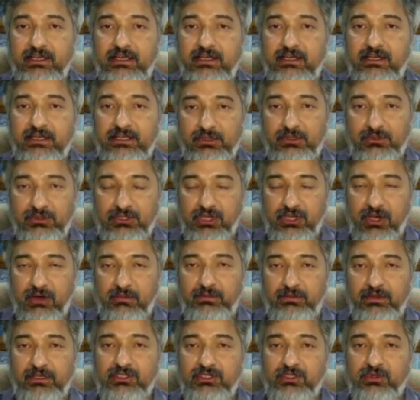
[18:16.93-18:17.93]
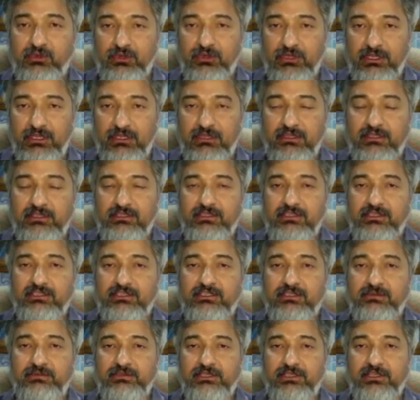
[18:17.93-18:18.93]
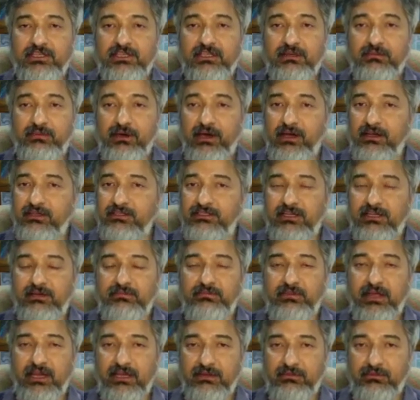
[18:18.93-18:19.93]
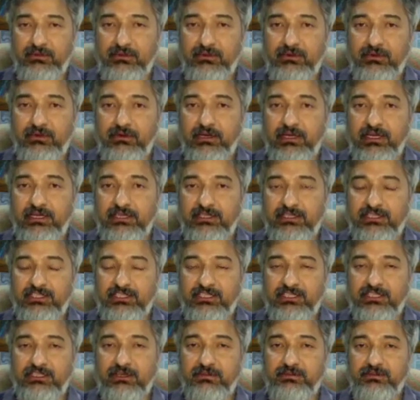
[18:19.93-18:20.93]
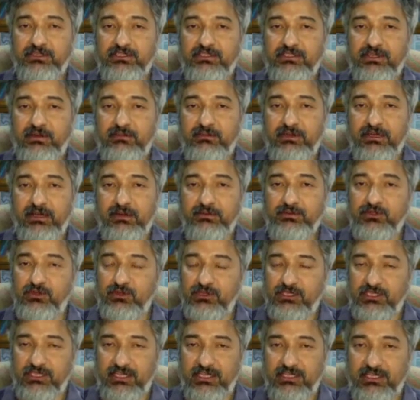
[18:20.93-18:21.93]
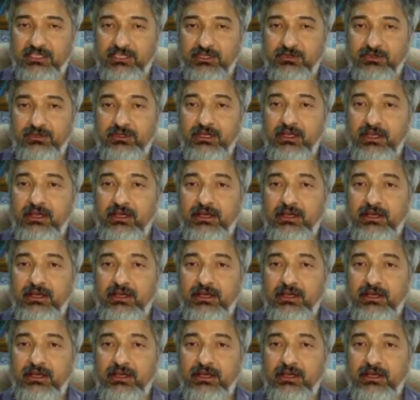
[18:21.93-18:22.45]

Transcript: new topics within the series of synthetic biology and many more interesting topics coming up. So stay tuned.